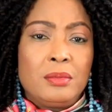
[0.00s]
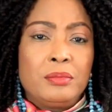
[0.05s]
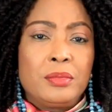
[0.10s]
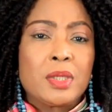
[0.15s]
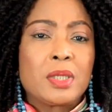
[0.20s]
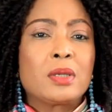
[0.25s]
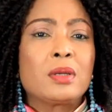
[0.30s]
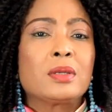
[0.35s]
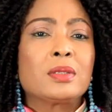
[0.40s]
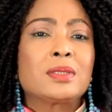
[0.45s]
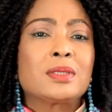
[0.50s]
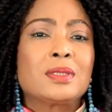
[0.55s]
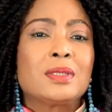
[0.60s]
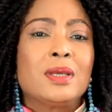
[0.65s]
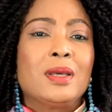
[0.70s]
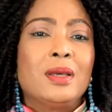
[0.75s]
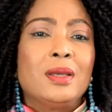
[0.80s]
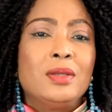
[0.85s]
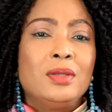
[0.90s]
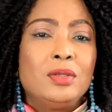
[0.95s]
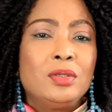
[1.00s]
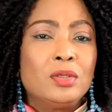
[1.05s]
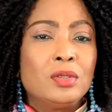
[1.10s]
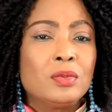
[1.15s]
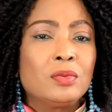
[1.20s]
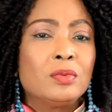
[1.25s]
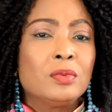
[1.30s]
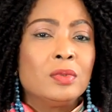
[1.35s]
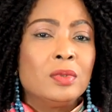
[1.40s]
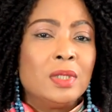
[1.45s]
Because
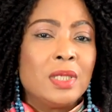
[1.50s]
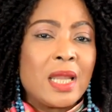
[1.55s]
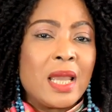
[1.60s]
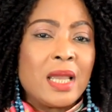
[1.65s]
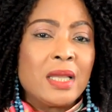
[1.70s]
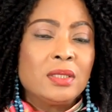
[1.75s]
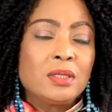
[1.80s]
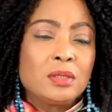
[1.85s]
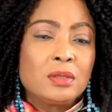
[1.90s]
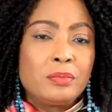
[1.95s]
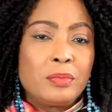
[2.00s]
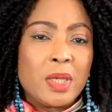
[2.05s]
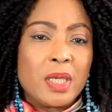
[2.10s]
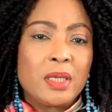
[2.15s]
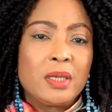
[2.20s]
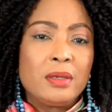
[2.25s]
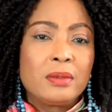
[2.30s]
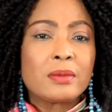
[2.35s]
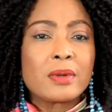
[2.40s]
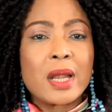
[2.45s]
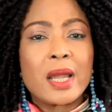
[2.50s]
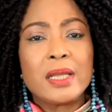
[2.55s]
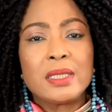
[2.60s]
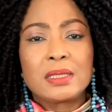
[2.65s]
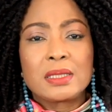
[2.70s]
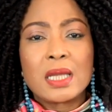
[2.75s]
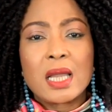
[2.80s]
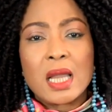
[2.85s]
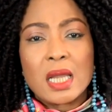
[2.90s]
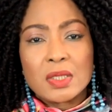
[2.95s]
you will learn to make it
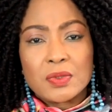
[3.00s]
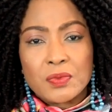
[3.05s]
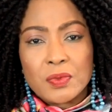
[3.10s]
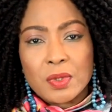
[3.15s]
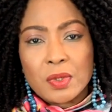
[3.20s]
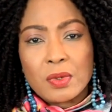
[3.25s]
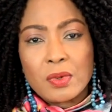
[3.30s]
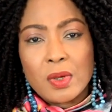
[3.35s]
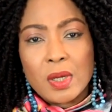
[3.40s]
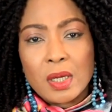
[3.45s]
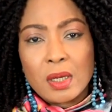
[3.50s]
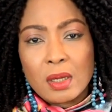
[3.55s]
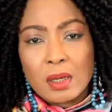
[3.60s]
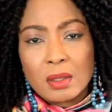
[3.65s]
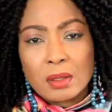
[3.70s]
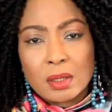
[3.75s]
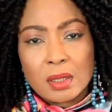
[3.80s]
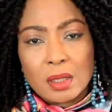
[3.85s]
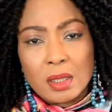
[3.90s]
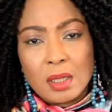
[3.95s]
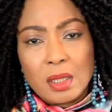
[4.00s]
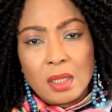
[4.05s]
right as we go along